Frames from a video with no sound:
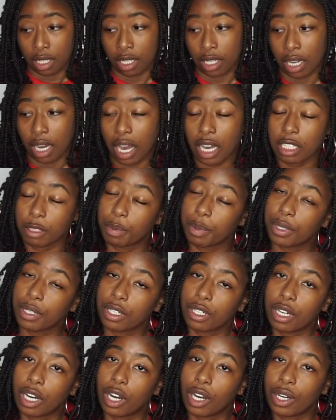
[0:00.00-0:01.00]
hospital
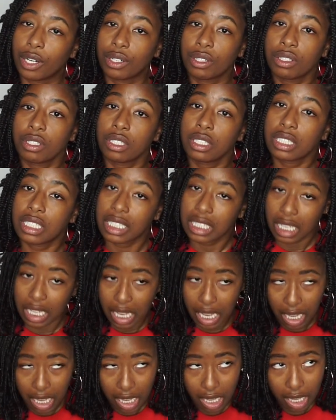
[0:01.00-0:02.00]
on
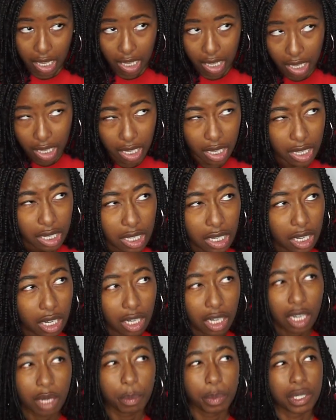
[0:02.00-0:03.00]
a
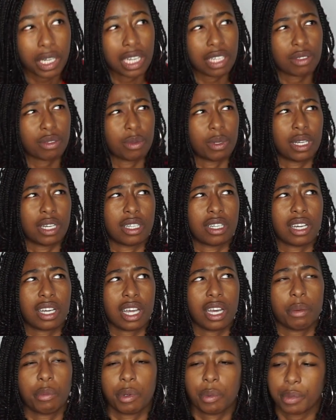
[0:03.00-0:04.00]
couple days from now. I
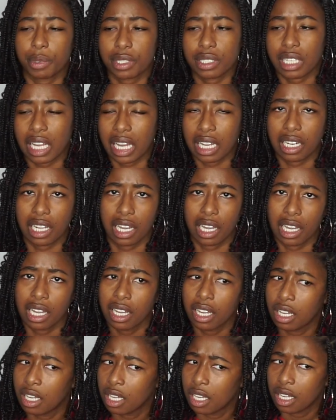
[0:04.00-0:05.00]
can't remember the exact day.
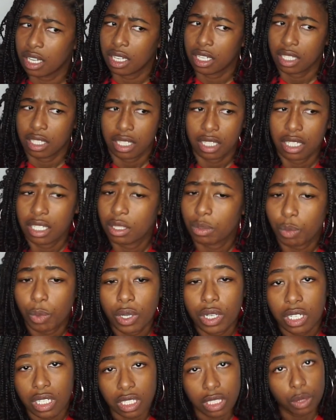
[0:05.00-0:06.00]
It's one
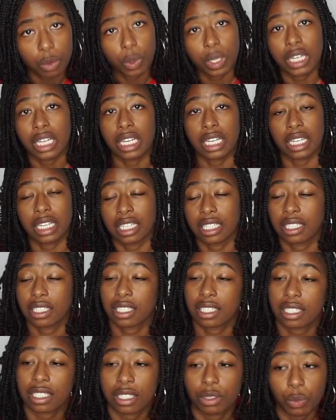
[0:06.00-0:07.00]
of these
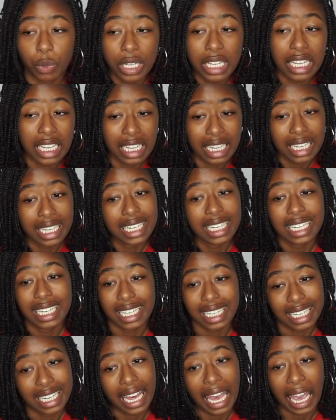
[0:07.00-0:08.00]
weekend
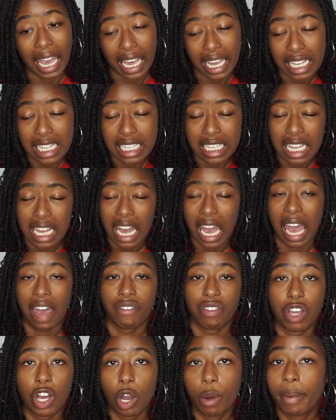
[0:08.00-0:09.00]
days. I have
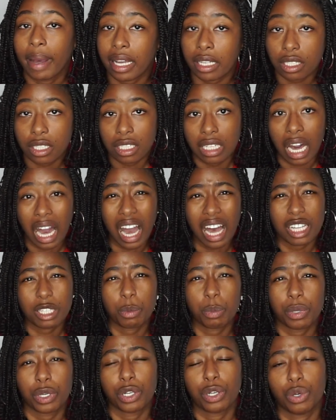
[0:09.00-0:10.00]
to go back to the
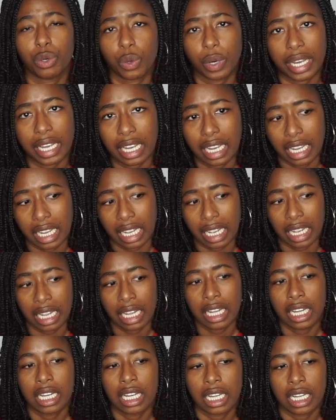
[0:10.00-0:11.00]
hospital and
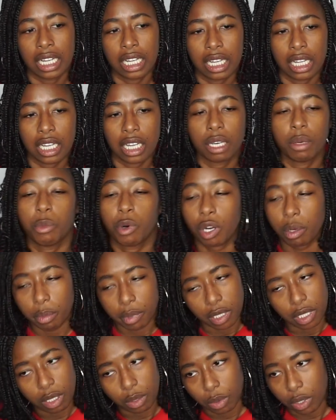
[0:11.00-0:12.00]
get more
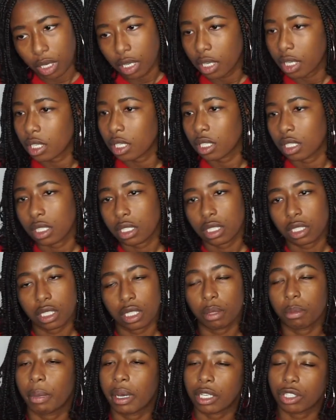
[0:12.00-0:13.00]
blood work to
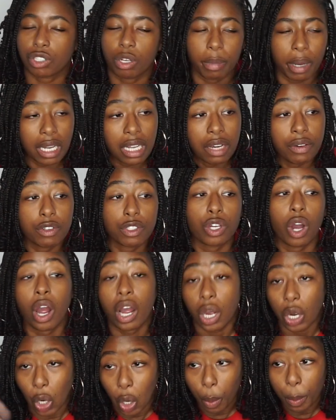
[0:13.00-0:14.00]
make sure my levels are
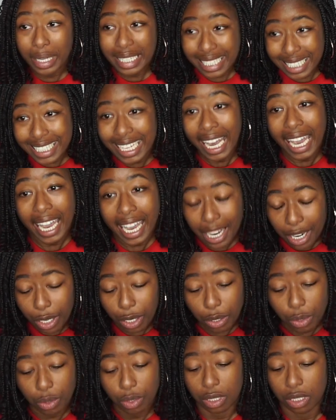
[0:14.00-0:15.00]
going
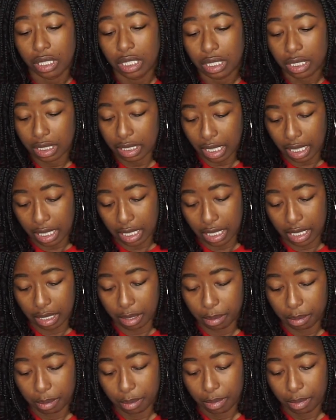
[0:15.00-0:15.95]
down this time,